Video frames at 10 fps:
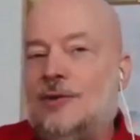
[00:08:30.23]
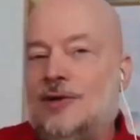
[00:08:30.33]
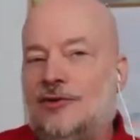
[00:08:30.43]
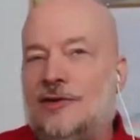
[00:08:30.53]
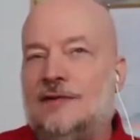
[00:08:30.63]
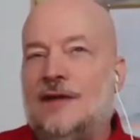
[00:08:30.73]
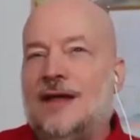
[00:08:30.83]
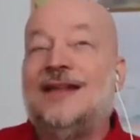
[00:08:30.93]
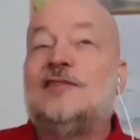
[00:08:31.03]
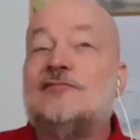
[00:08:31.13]
which is
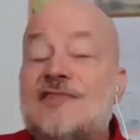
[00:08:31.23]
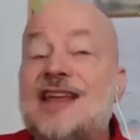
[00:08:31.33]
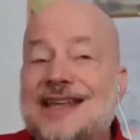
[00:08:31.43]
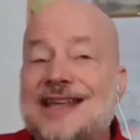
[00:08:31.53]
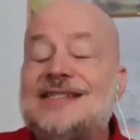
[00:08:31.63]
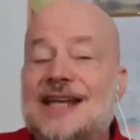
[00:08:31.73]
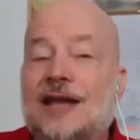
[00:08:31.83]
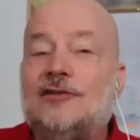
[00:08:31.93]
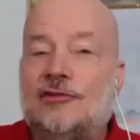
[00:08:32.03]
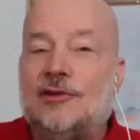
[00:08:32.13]
it's a really easy
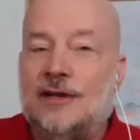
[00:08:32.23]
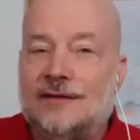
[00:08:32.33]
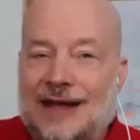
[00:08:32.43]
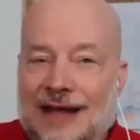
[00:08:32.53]
entry into